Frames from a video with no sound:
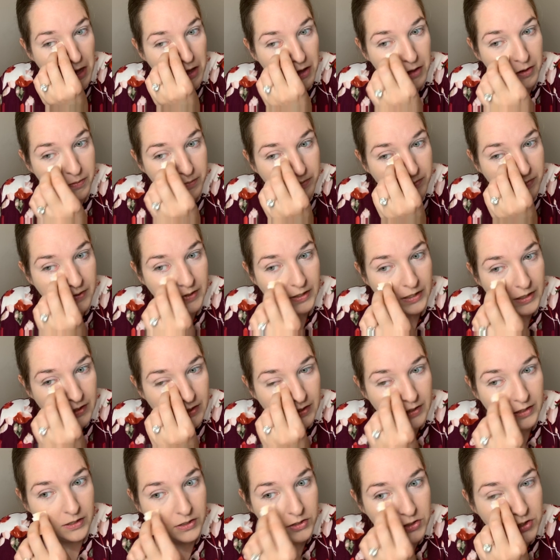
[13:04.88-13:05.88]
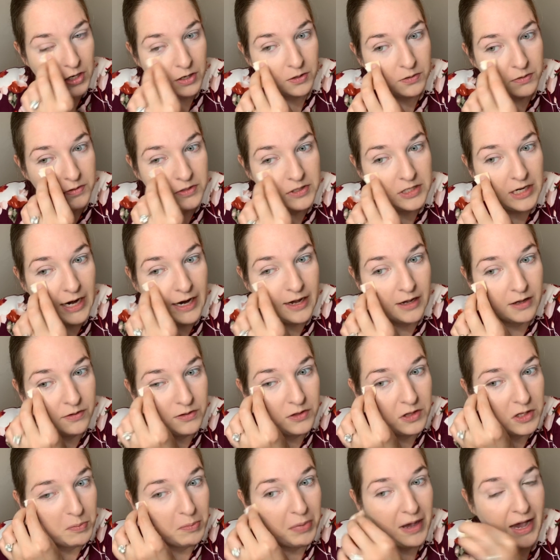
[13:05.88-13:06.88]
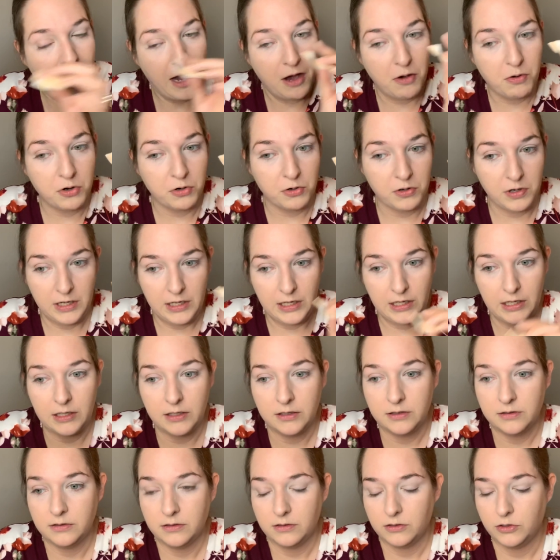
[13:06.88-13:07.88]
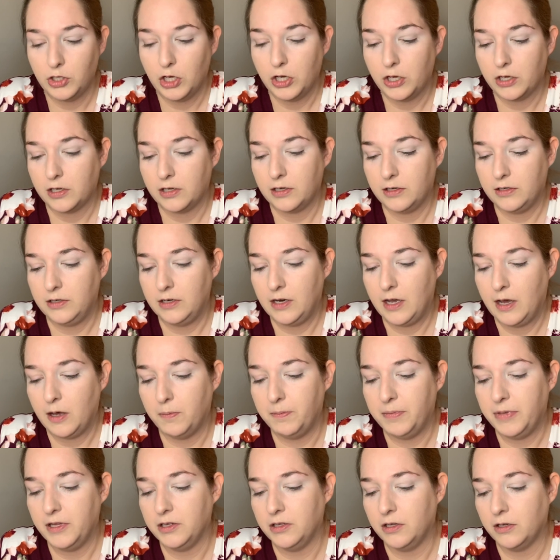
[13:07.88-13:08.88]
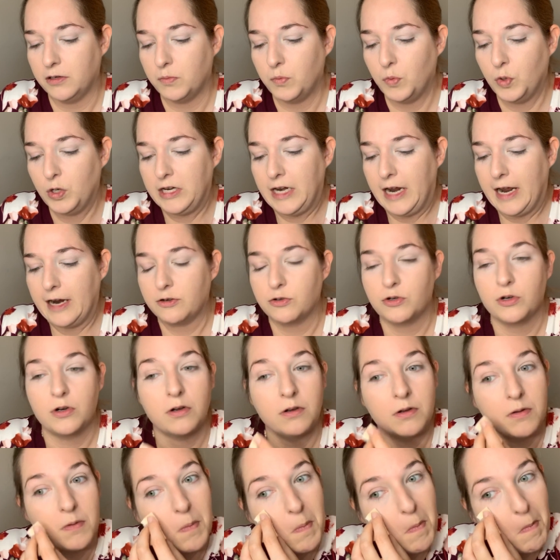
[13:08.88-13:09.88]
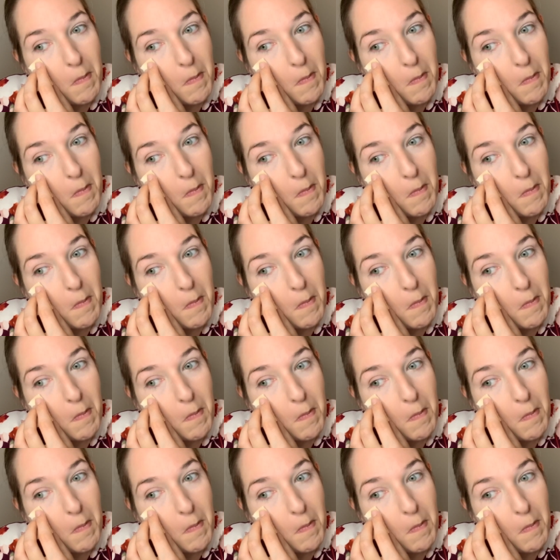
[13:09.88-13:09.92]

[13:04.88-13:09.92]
help tone down the powdery look and help it look more natural.